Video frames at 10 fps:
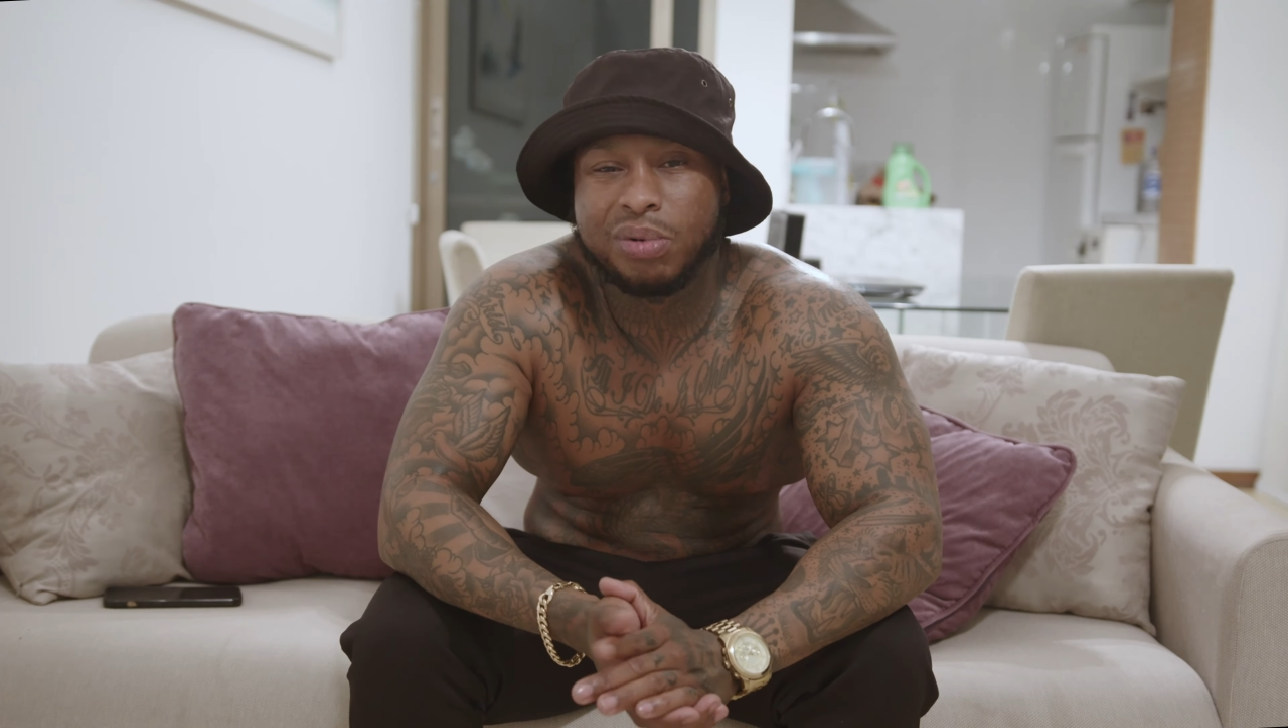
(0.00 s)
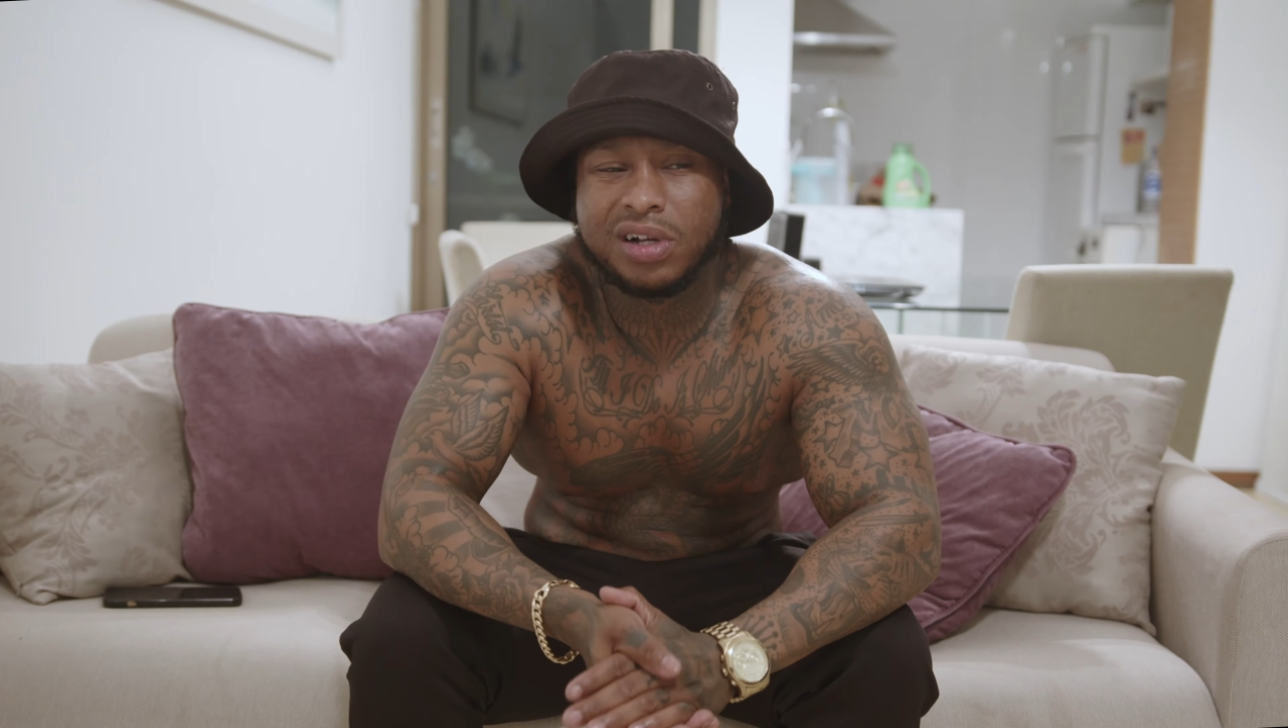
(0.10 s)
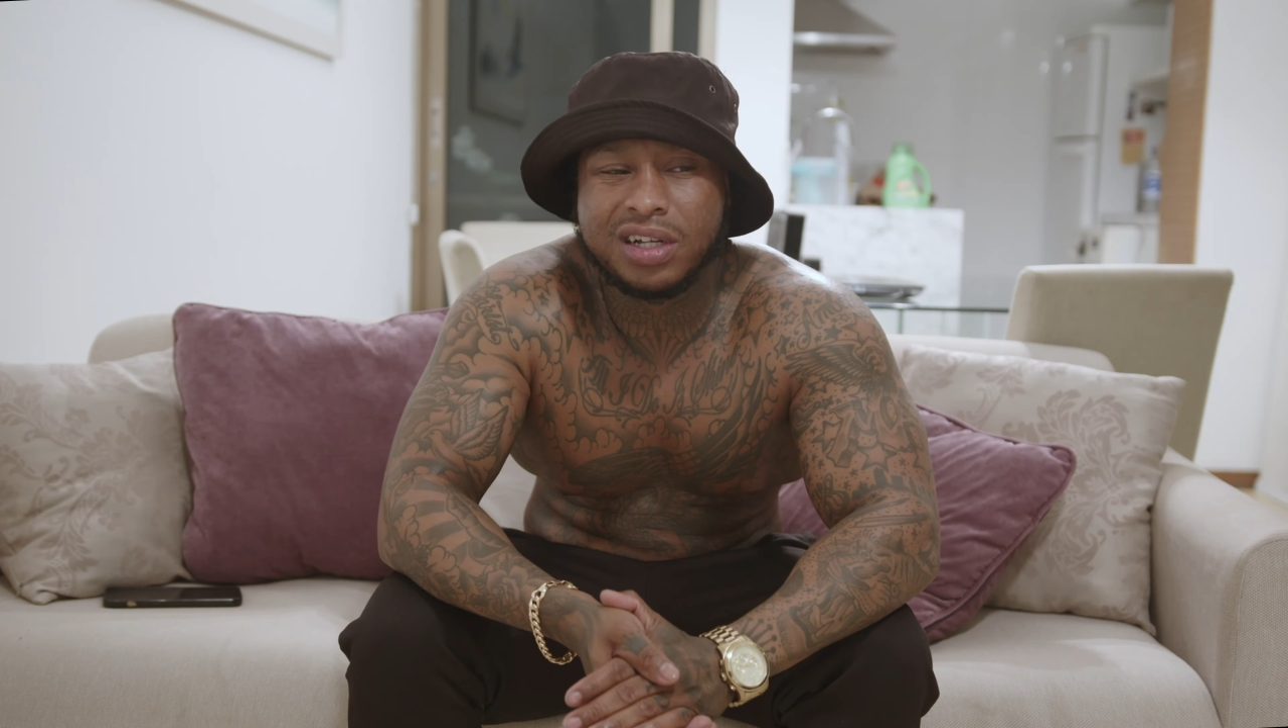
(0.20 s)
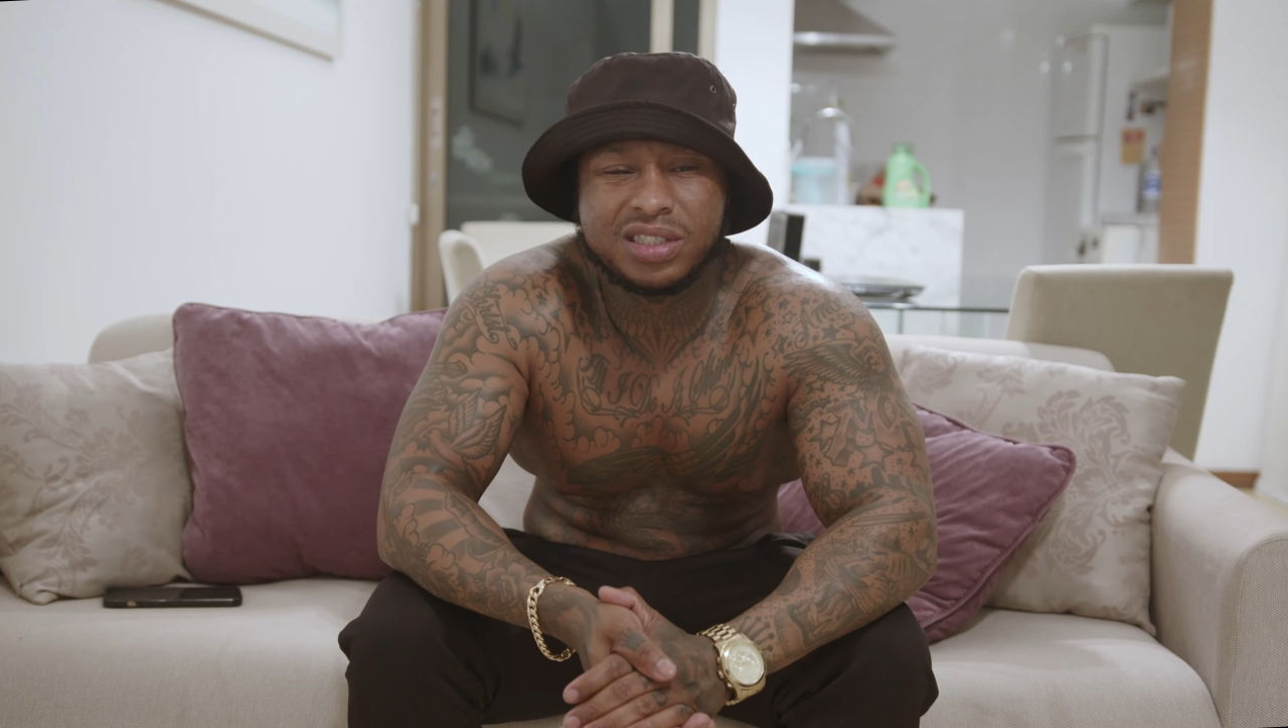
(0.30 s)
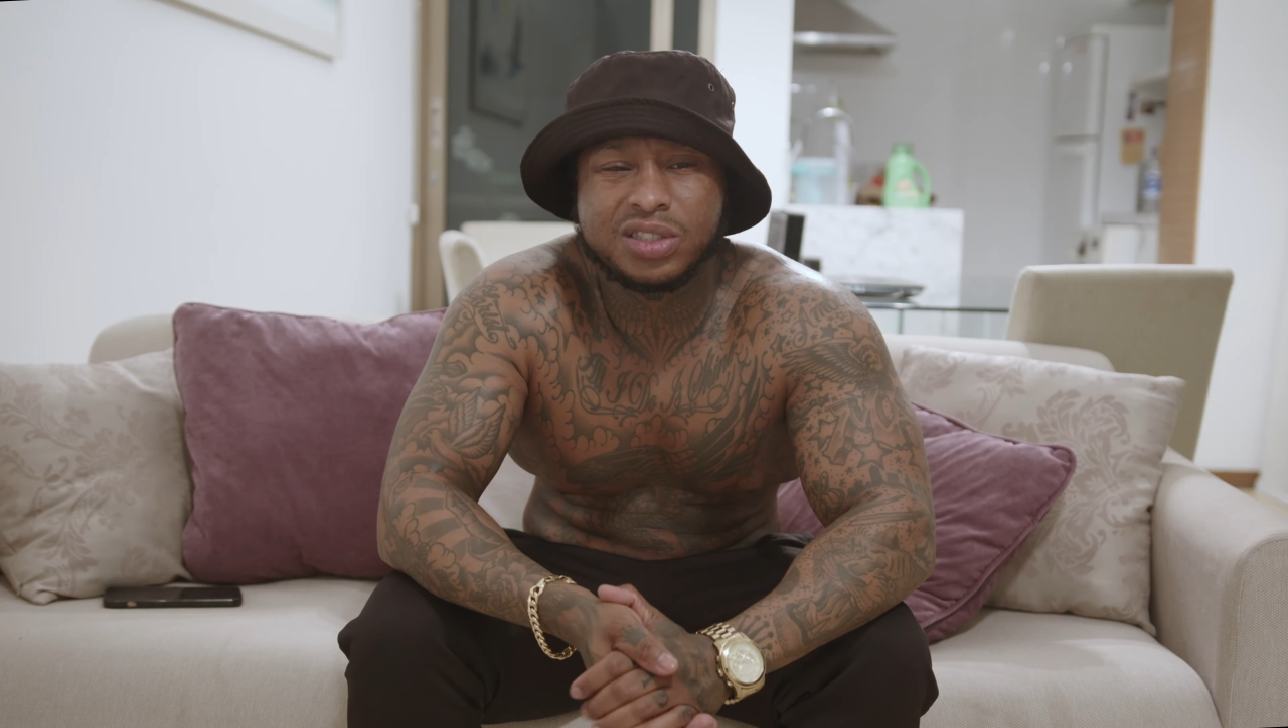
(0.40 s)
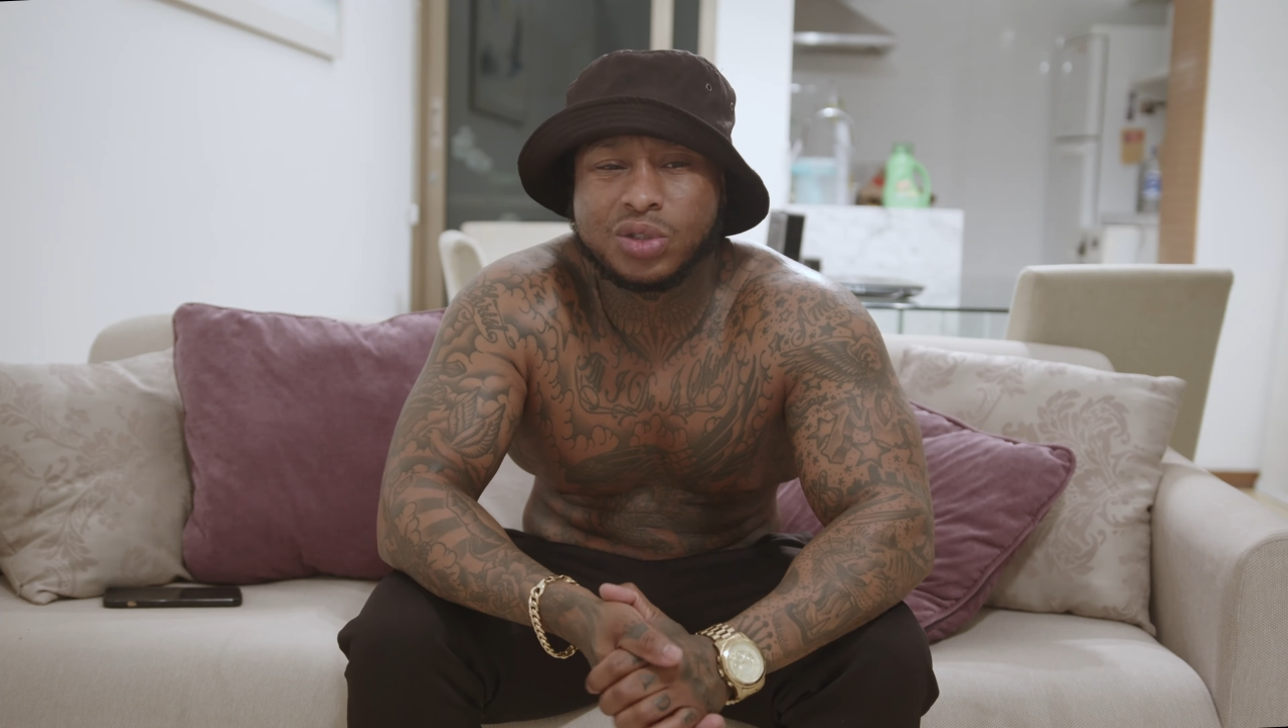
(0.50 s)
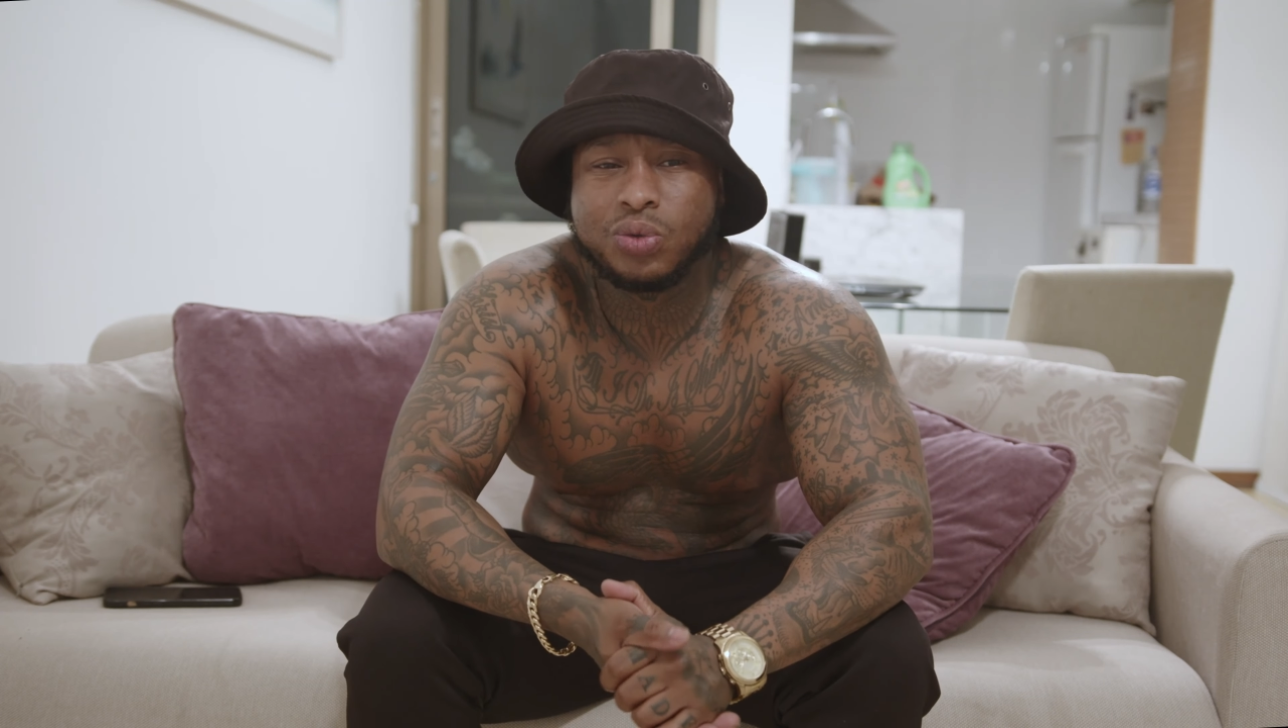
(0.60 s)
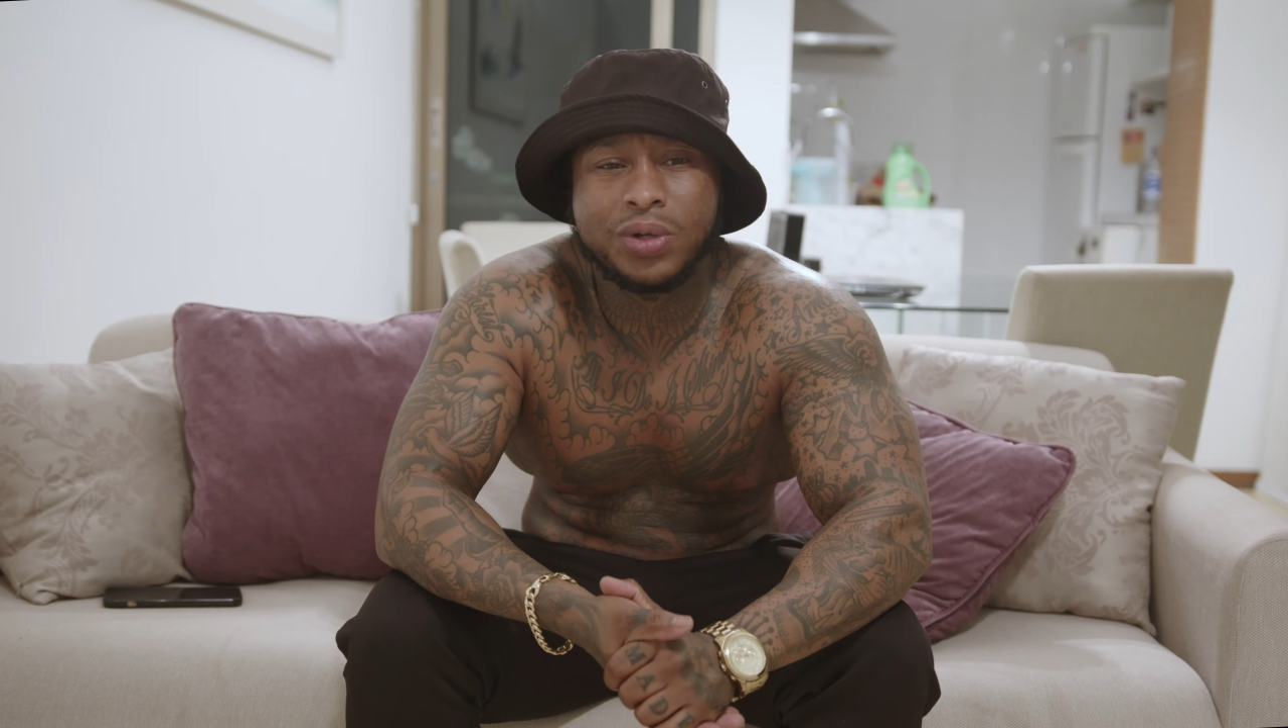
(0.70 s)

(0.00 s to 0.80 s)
because it's too